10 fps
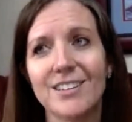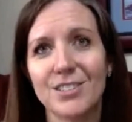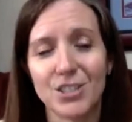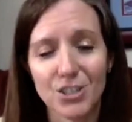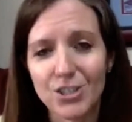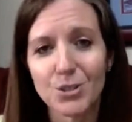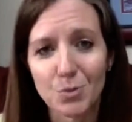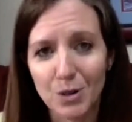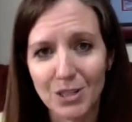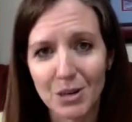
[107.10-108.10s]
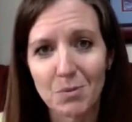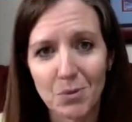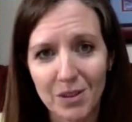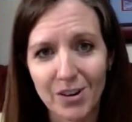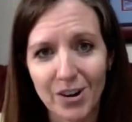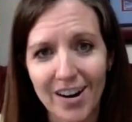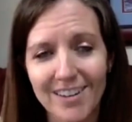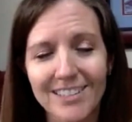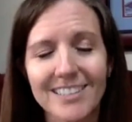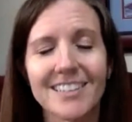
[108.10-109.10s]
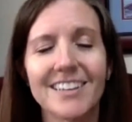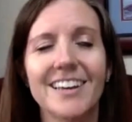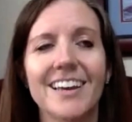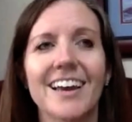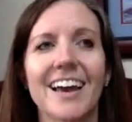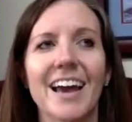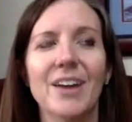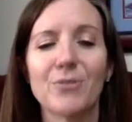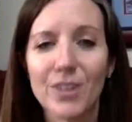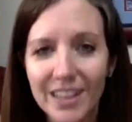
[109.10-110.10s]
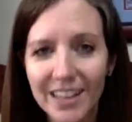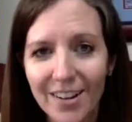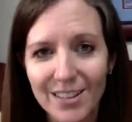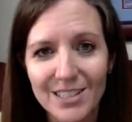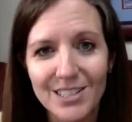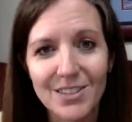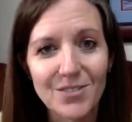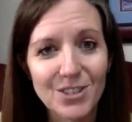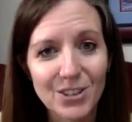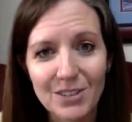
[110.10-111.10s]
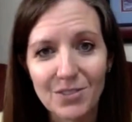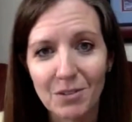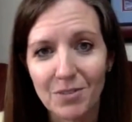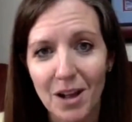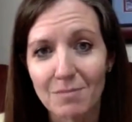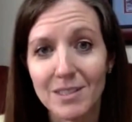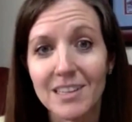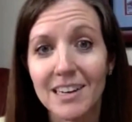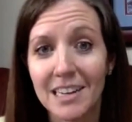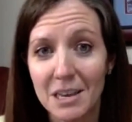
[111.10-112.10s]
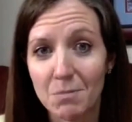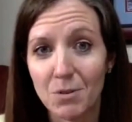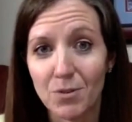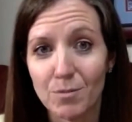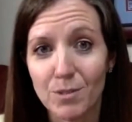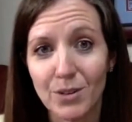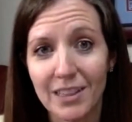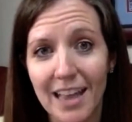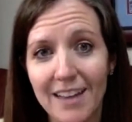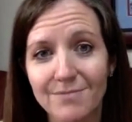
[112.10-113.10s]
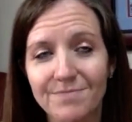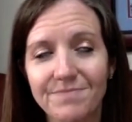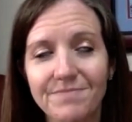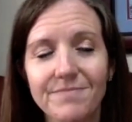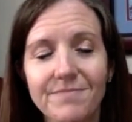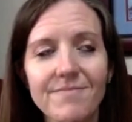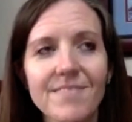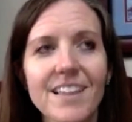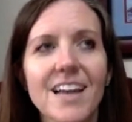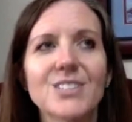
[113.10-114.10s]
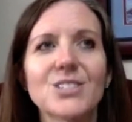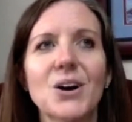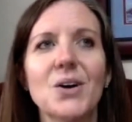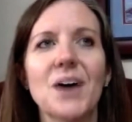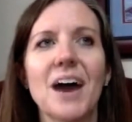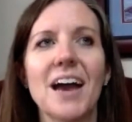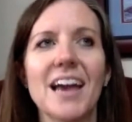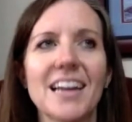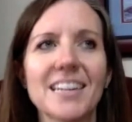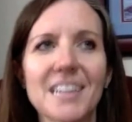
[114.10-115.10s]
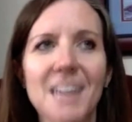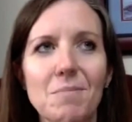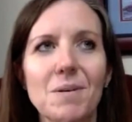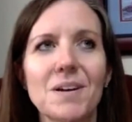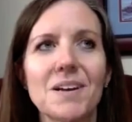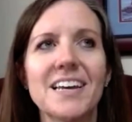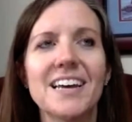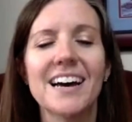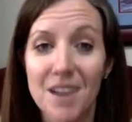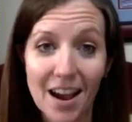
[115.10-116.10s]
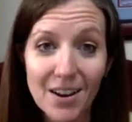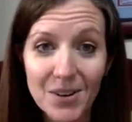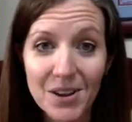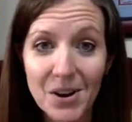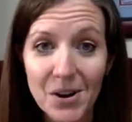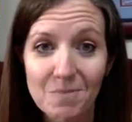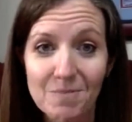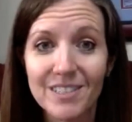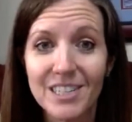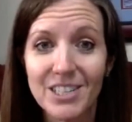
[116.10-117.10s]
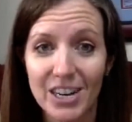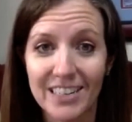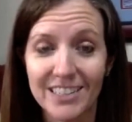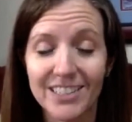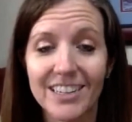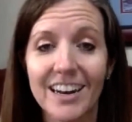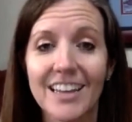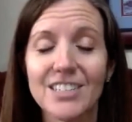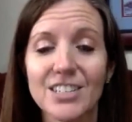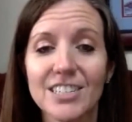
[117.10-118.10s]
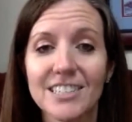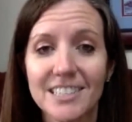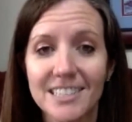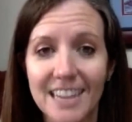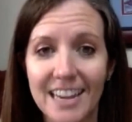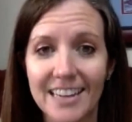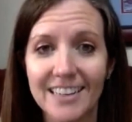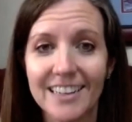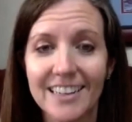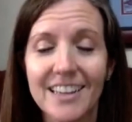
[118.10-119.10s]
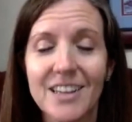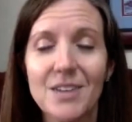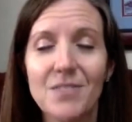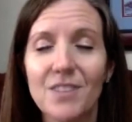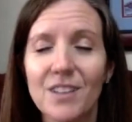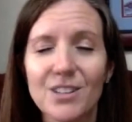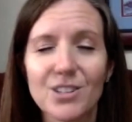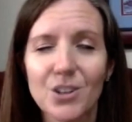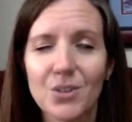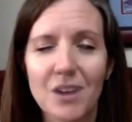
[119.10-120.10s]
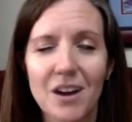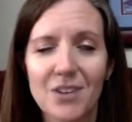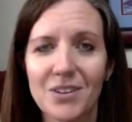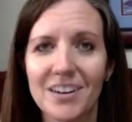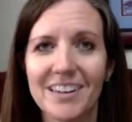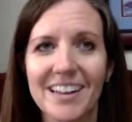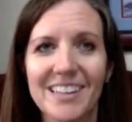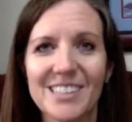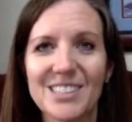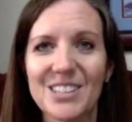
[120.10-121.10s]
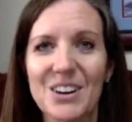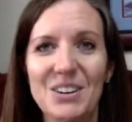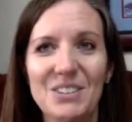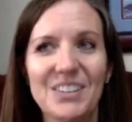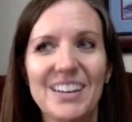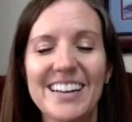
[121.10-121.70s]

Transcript: just worship with your heart? And really, are these dirty flip flops going to keep you from doing that? And so I ended up not going home to change, and I just stayed feeling so awkward and so